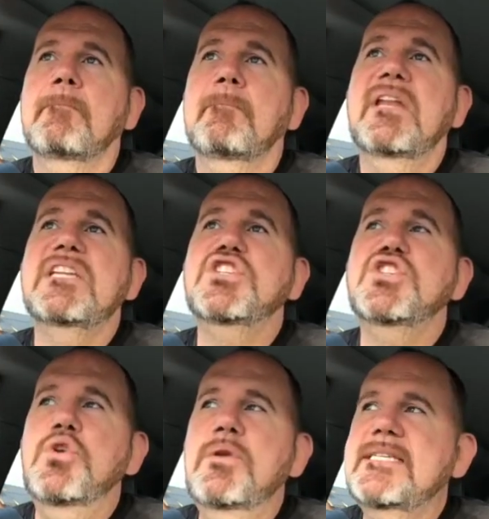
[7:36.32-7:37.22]
But as
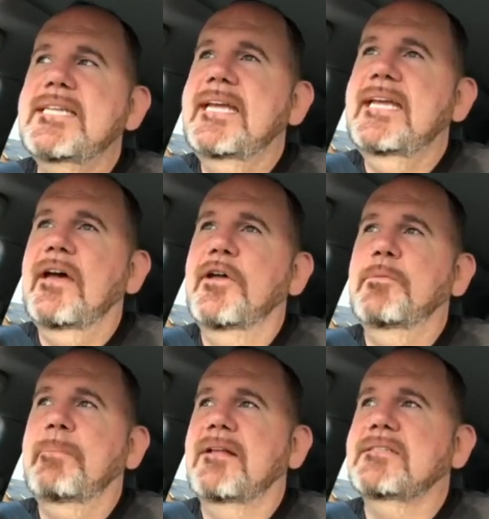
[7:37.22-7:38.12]
soon as I hit one
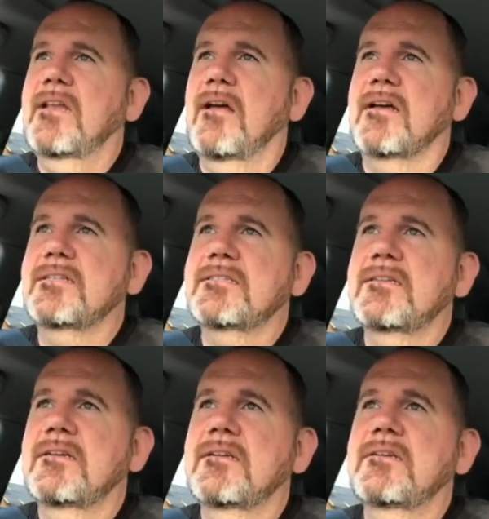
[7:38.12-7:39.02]
hundred pounds lost,
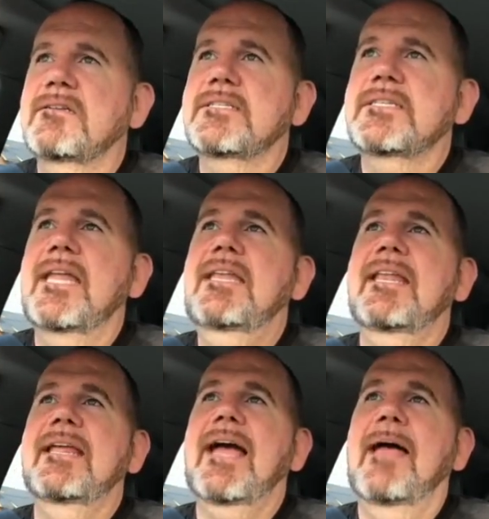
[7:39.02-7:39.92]

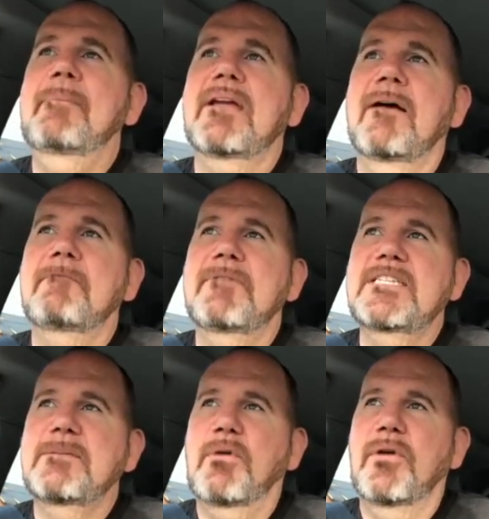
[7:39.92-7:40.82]
suddenly I become
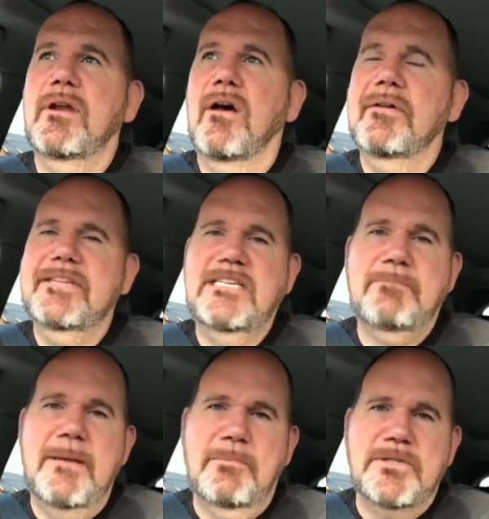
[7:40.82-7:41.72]
visible and all these
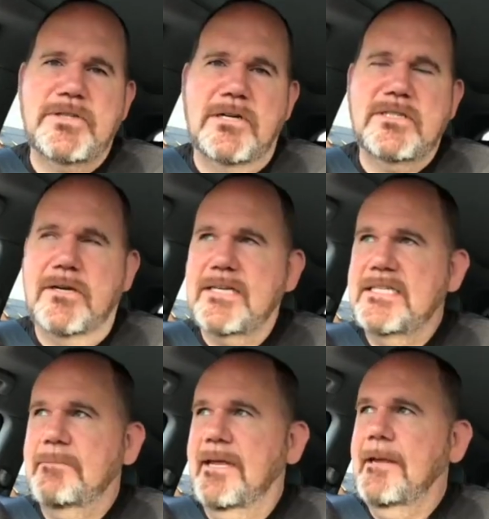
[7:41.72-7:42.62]
people start talking
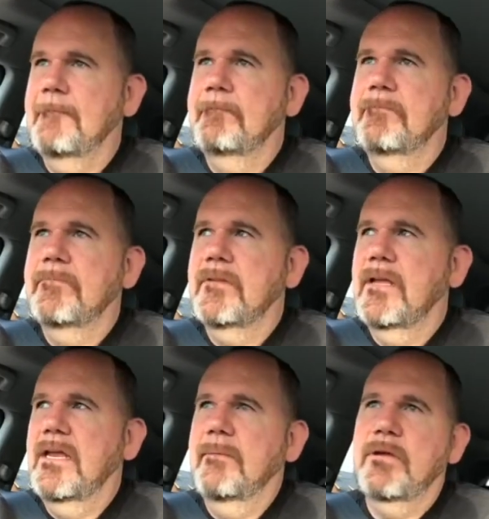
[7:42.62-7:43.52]
to me.
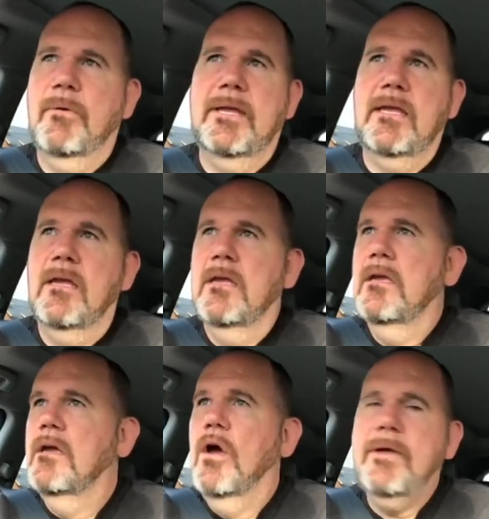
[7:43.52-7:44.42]
And I'm going,
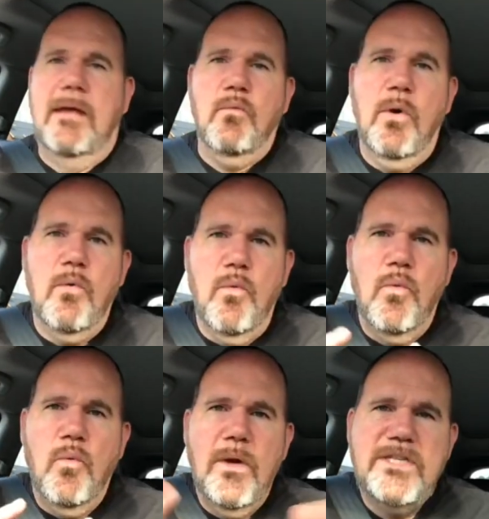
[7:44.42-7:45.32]
okay, what,
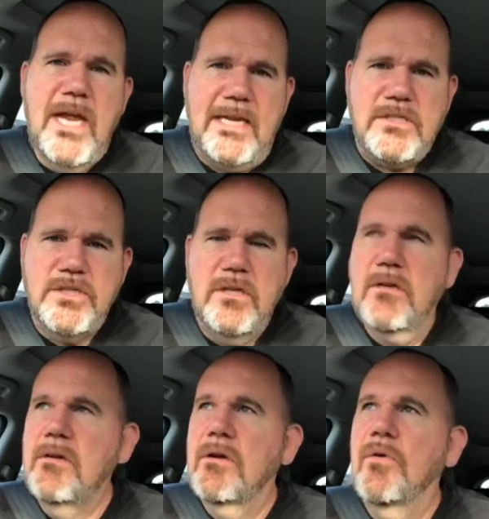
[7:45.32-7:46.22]
what changed?
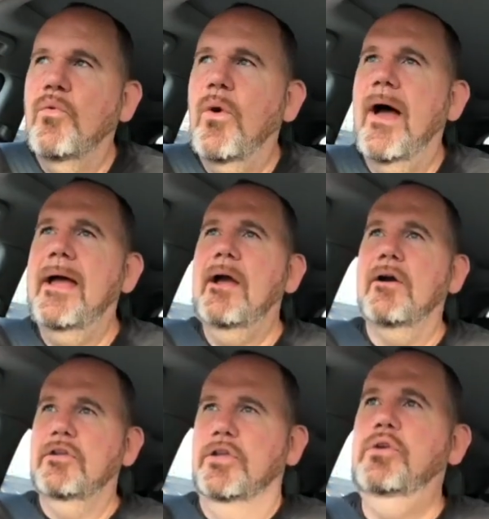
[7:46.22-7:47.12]
Why
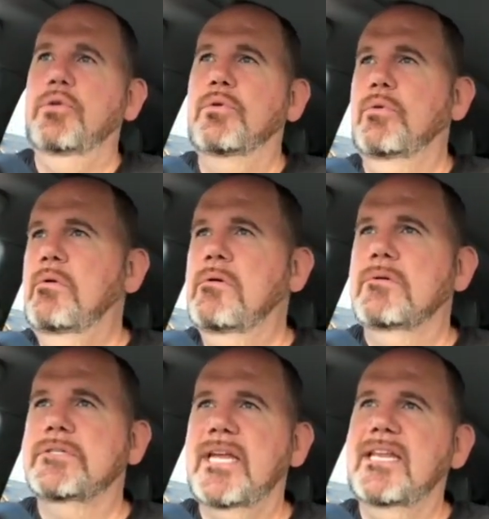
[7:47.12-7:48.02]
are you
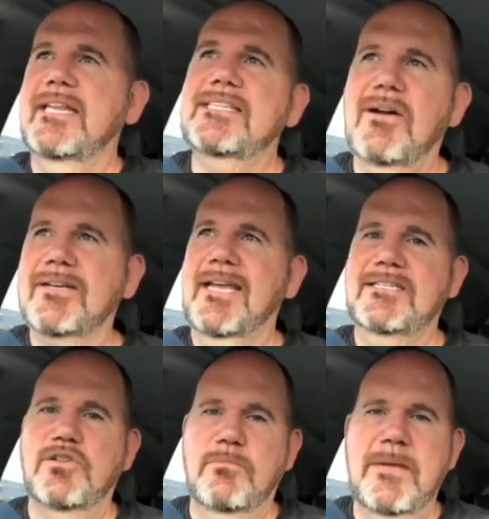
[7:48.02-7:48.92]
suddenly talking
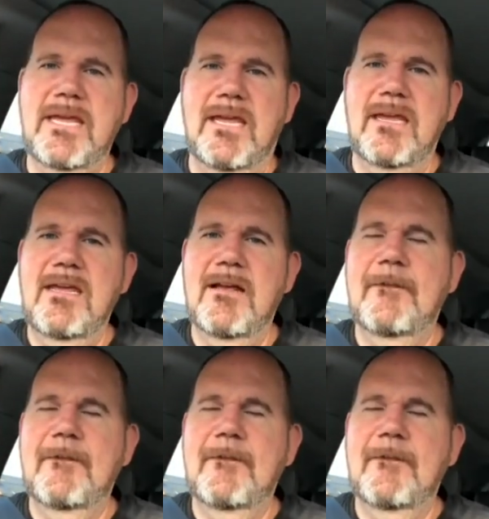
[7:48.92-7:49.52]
to me?